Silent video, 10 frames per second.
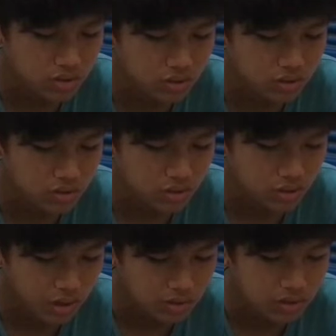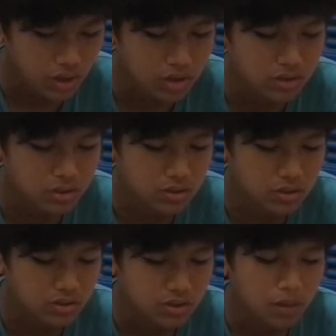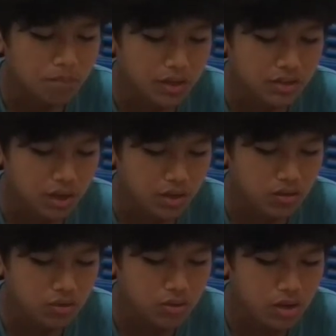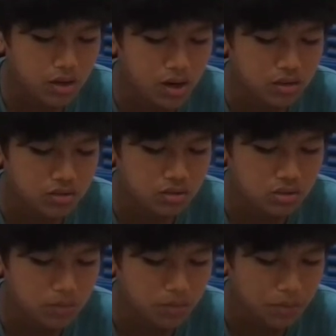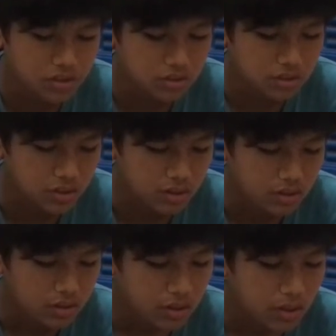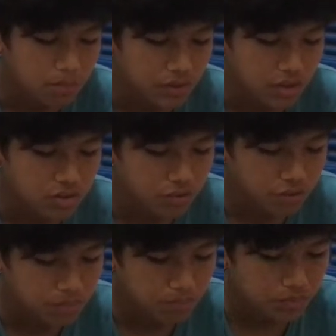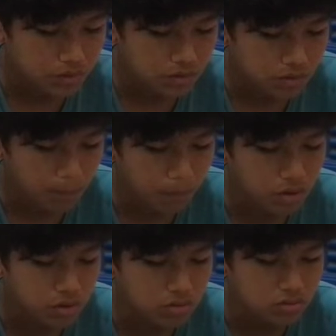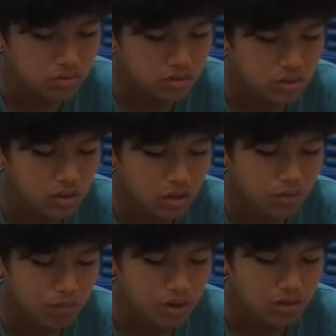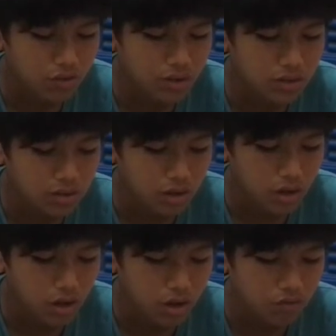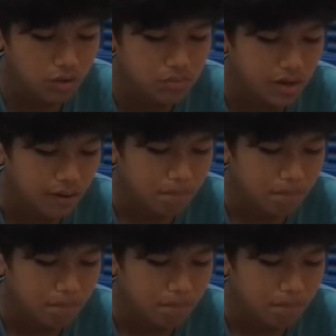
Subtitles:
in this text, as I know, there are using simple present tense, action verb, temporal conjunction, imperative, and adverbial.